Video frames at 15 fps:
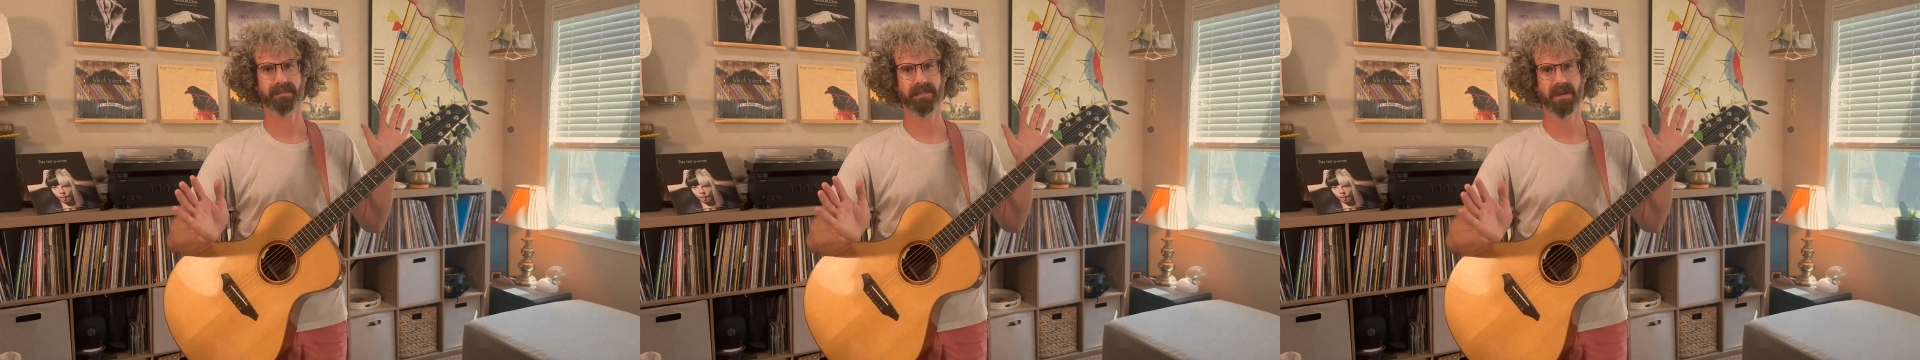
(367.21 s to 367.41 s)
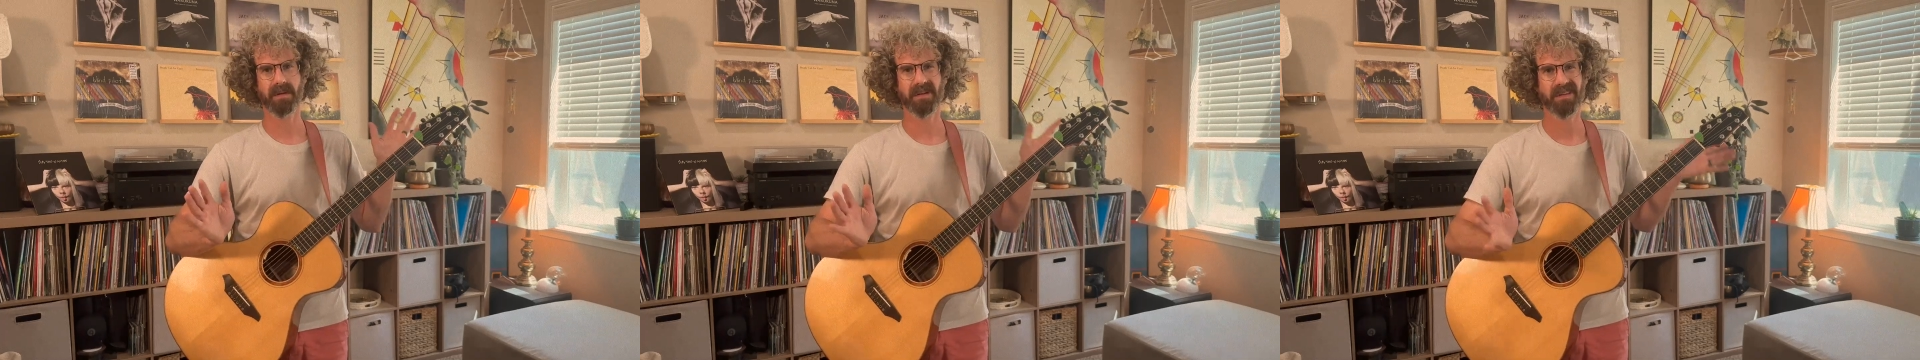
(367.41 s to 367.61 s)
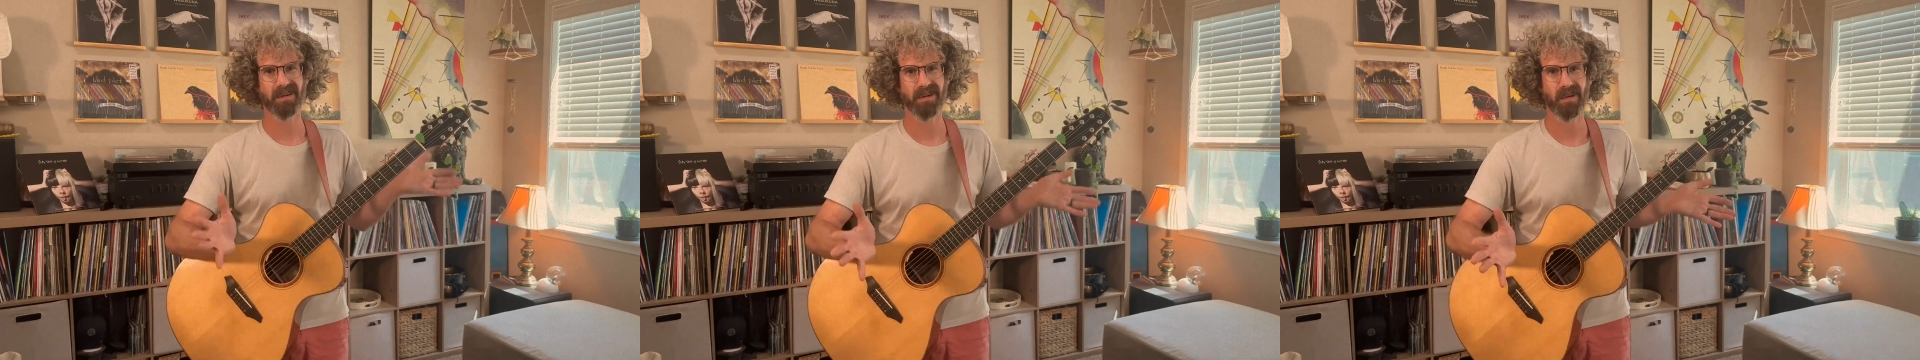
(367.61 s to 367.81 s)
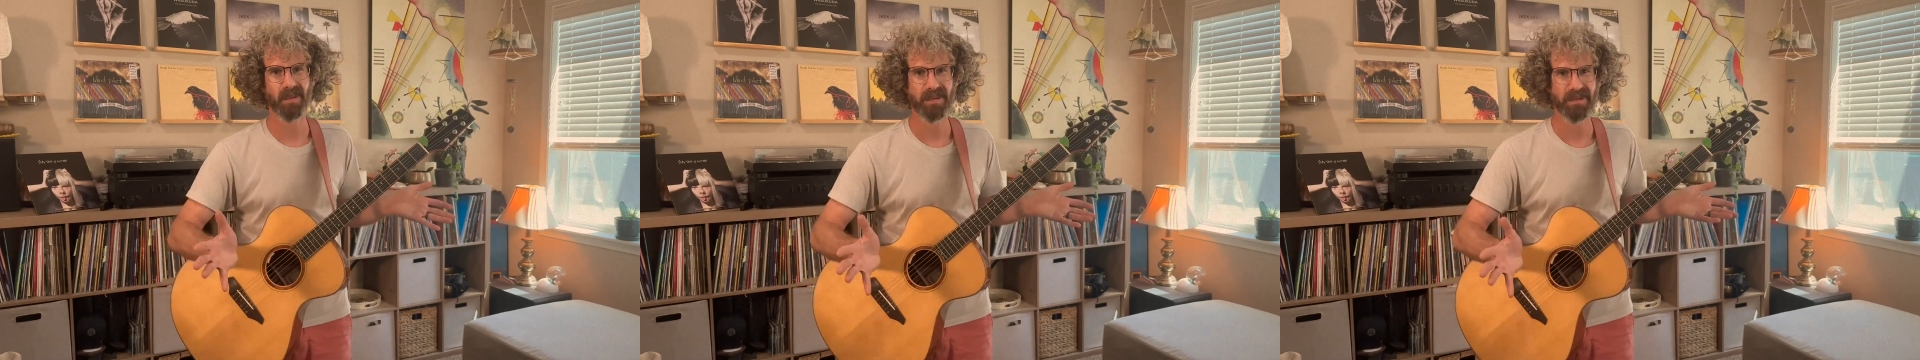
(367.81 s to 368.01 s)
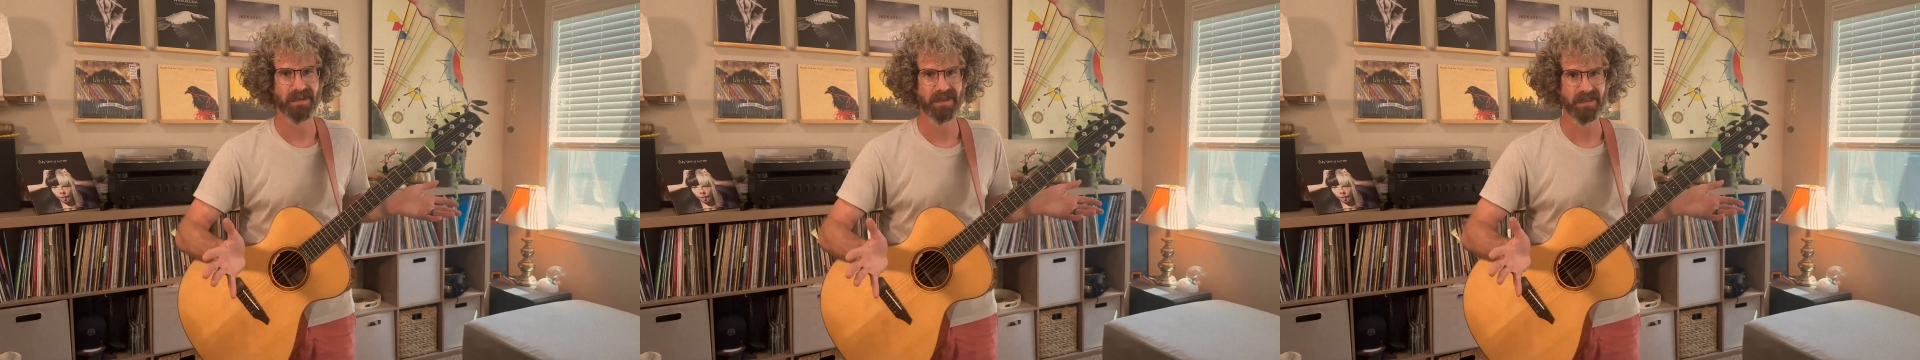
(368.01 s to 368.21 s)
You don't need to know
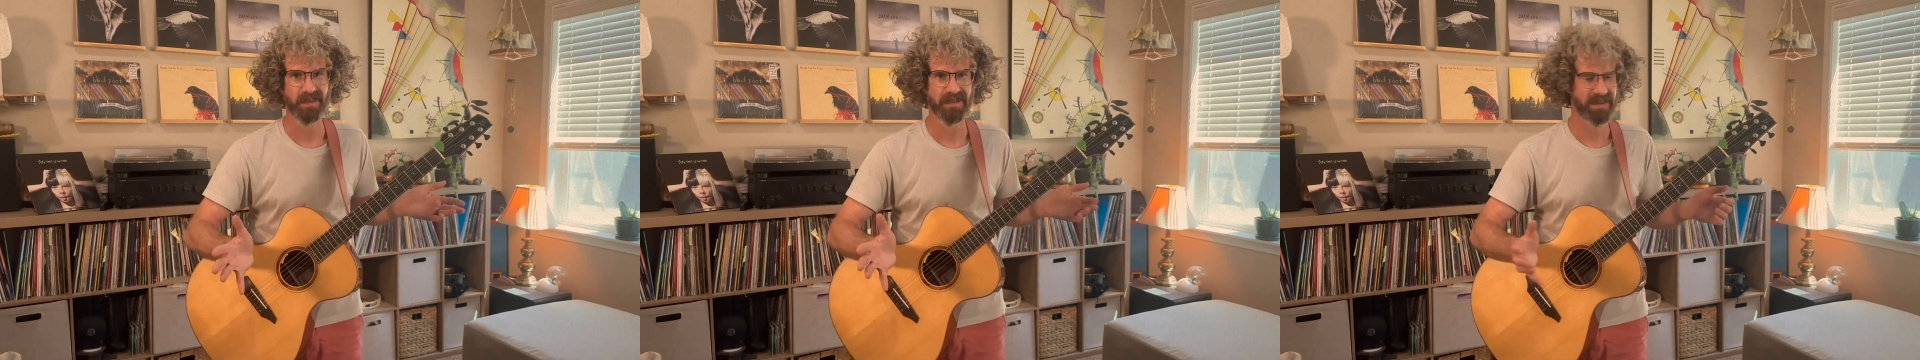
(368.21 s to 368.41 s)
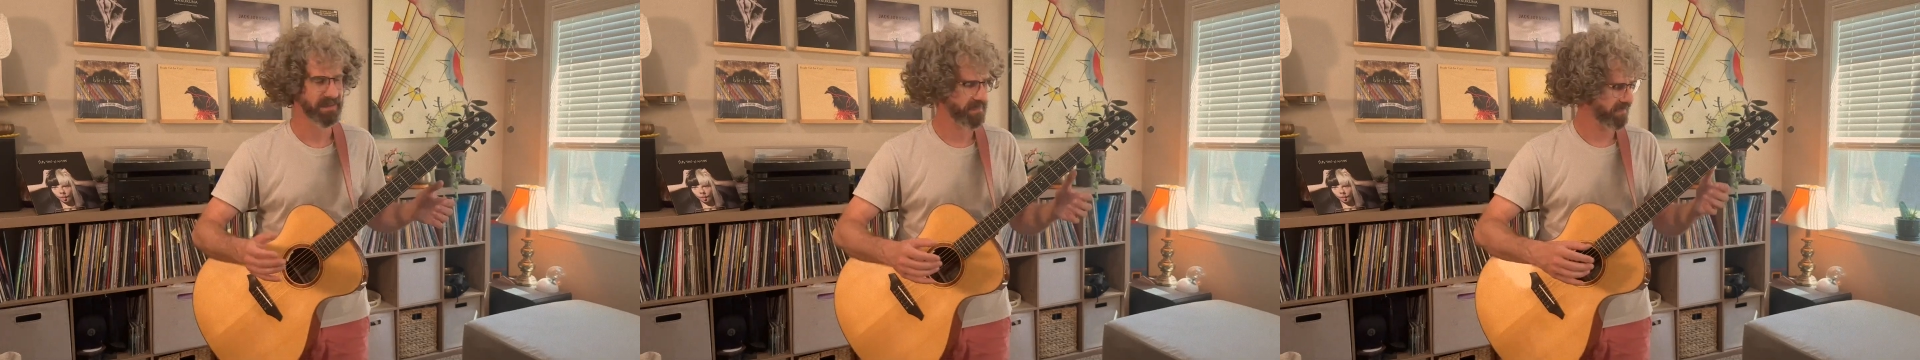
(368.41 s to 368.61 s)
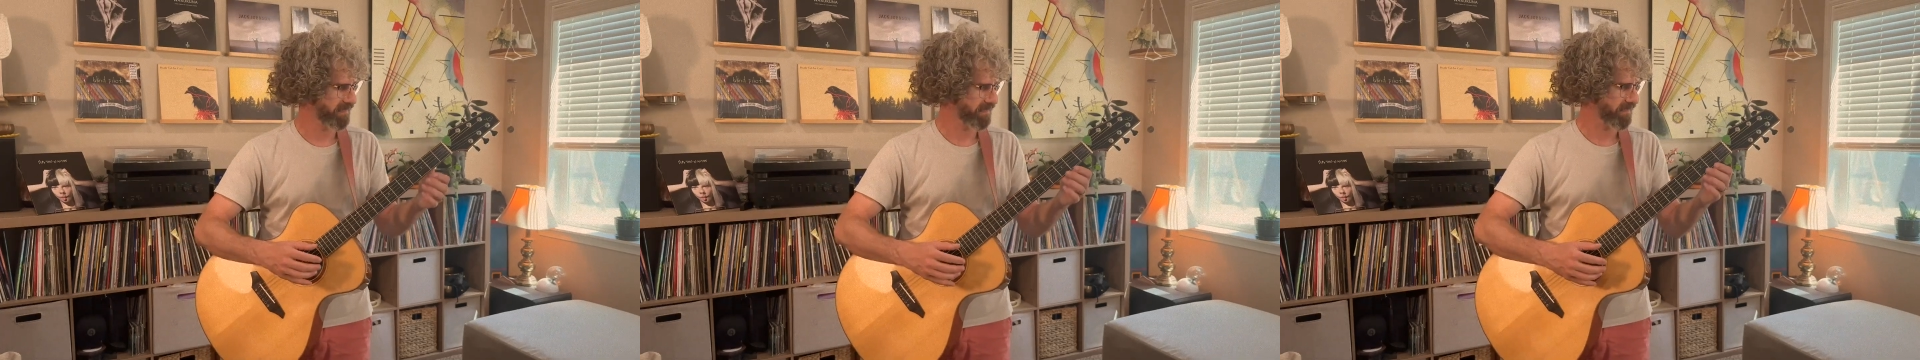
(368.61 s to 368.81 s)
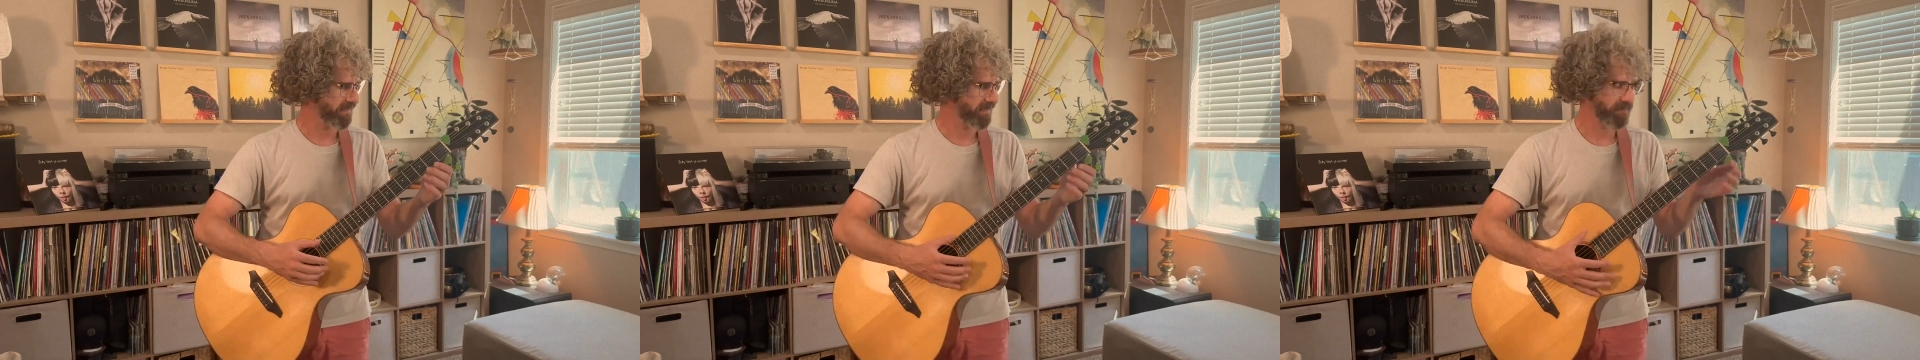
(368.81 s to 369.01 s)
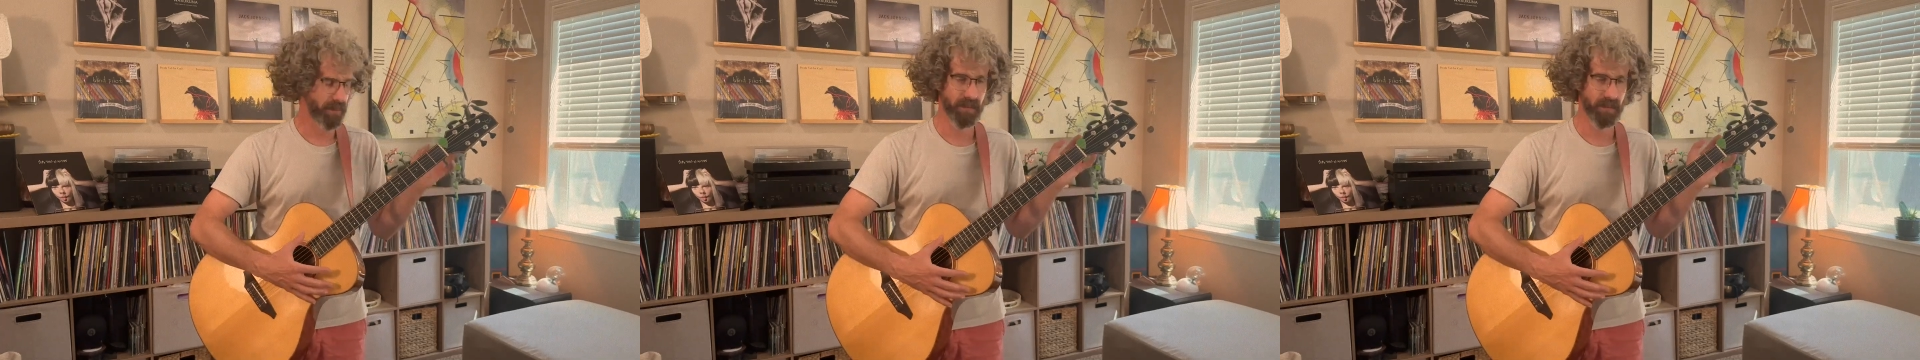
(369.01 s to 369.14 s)
what you're doing. If you